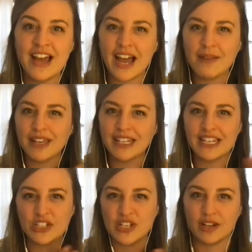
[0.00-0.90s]
I'm like yeah.
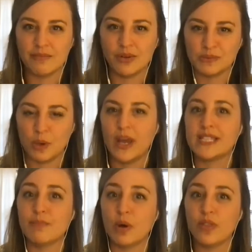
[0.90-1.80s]
niche down in multiple
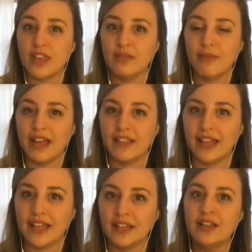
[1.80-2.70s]
ways, both in my
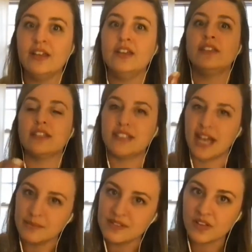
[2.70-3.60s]
like the
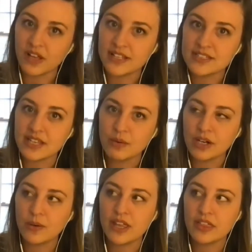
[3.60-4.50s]
types of clients I
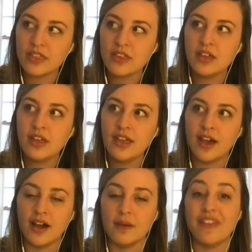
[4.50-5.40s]
work with,
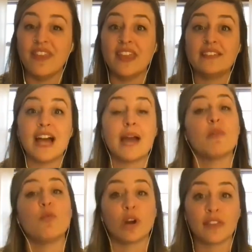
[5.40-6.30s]
um, and then the type
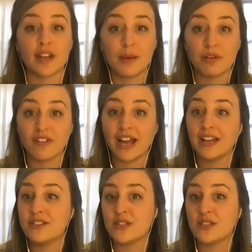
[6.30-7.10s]
of work that I provide.